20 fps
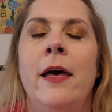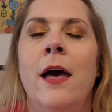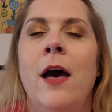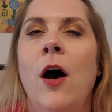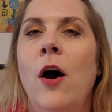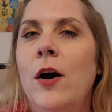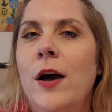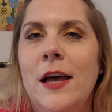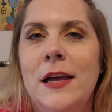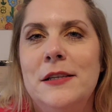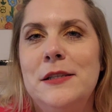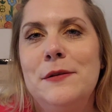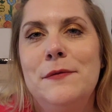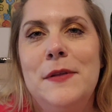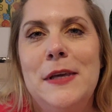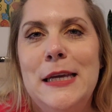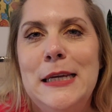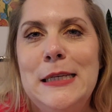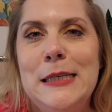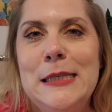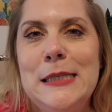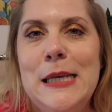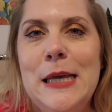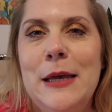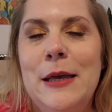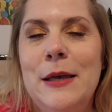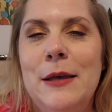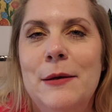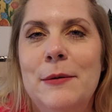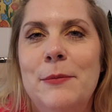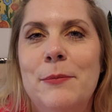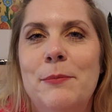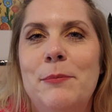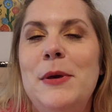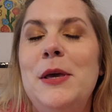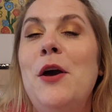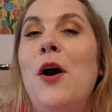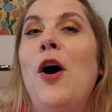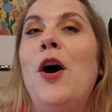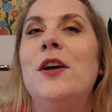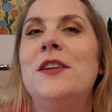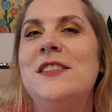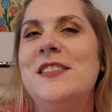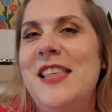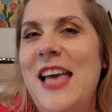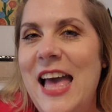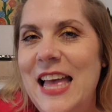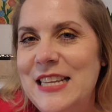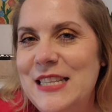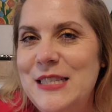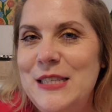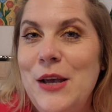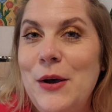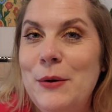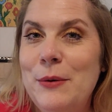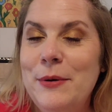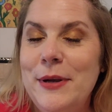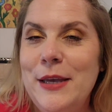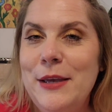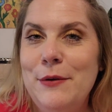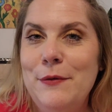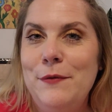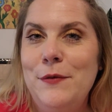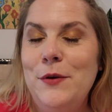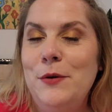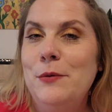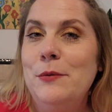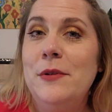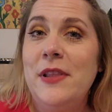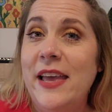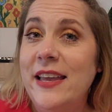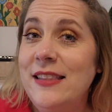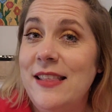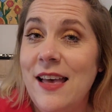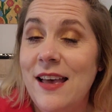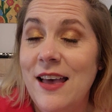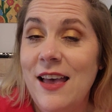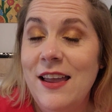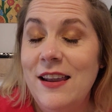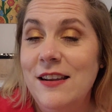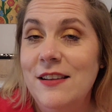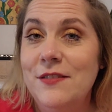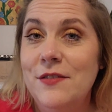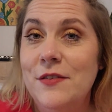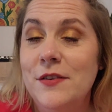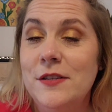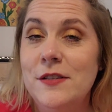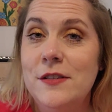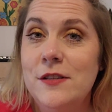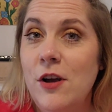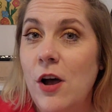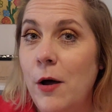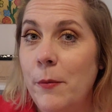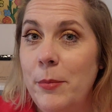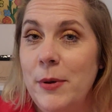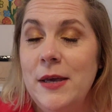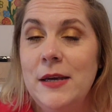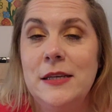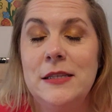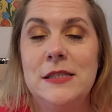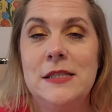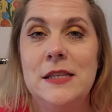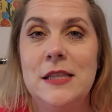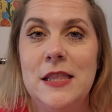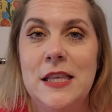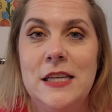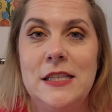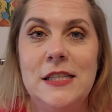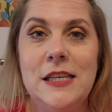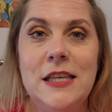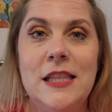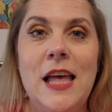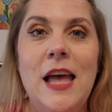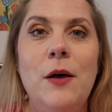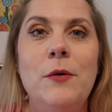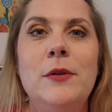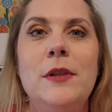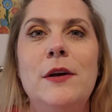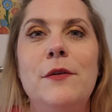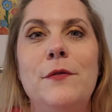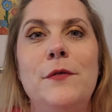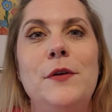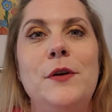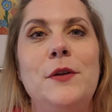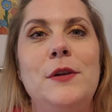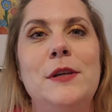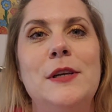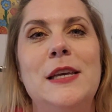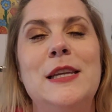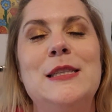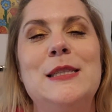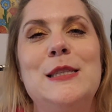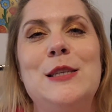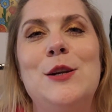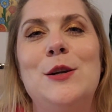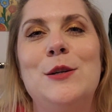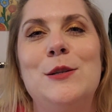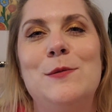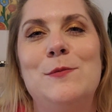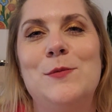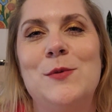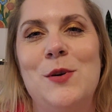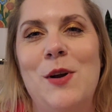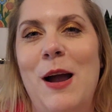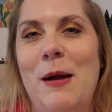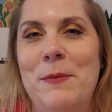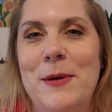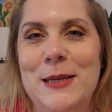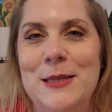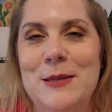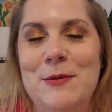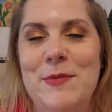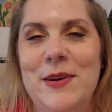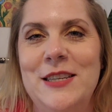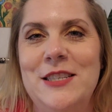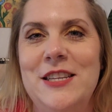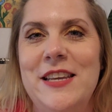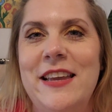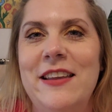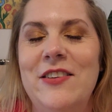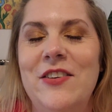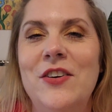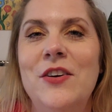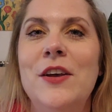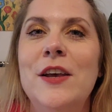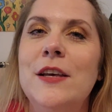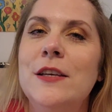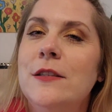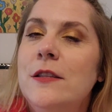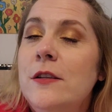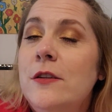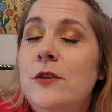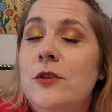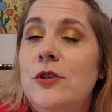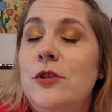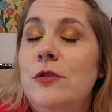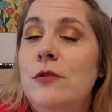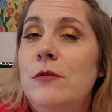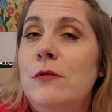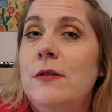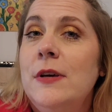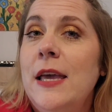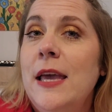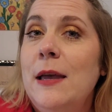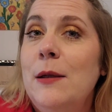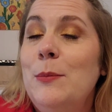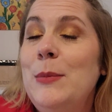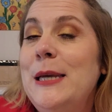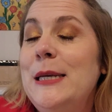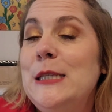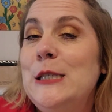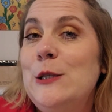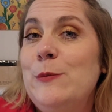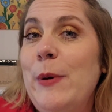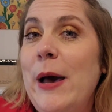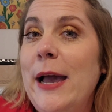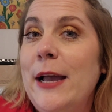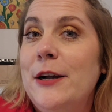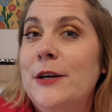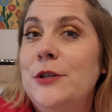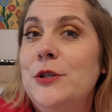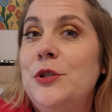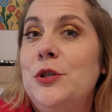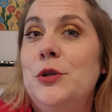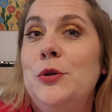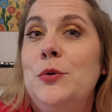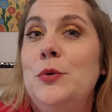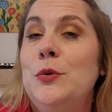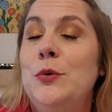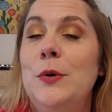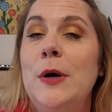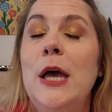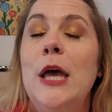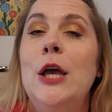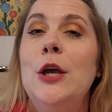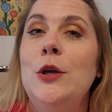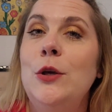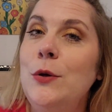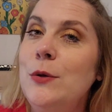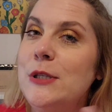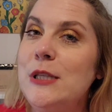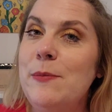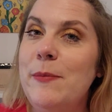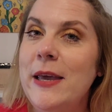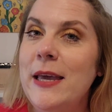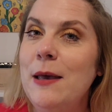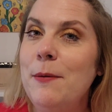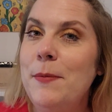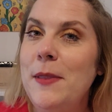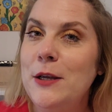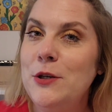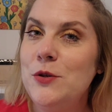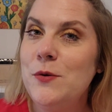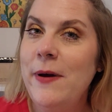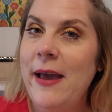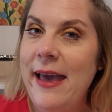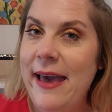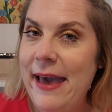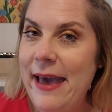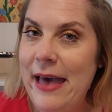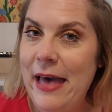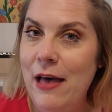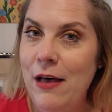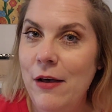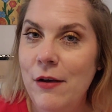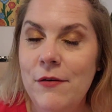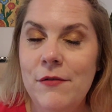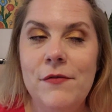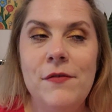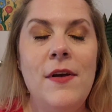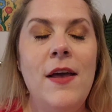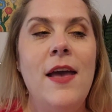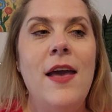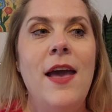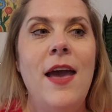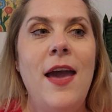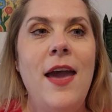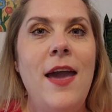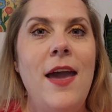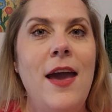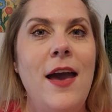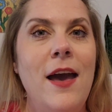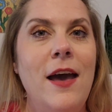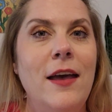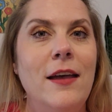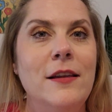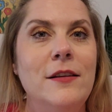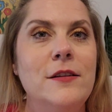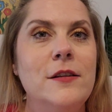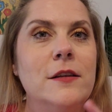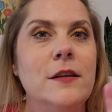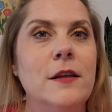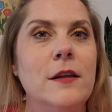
all kinds of things beyond that. So if you like that kind of topics and things like that, I would love for you to consider subscribing to my channel so that you can be inspired to use the makeup that you have and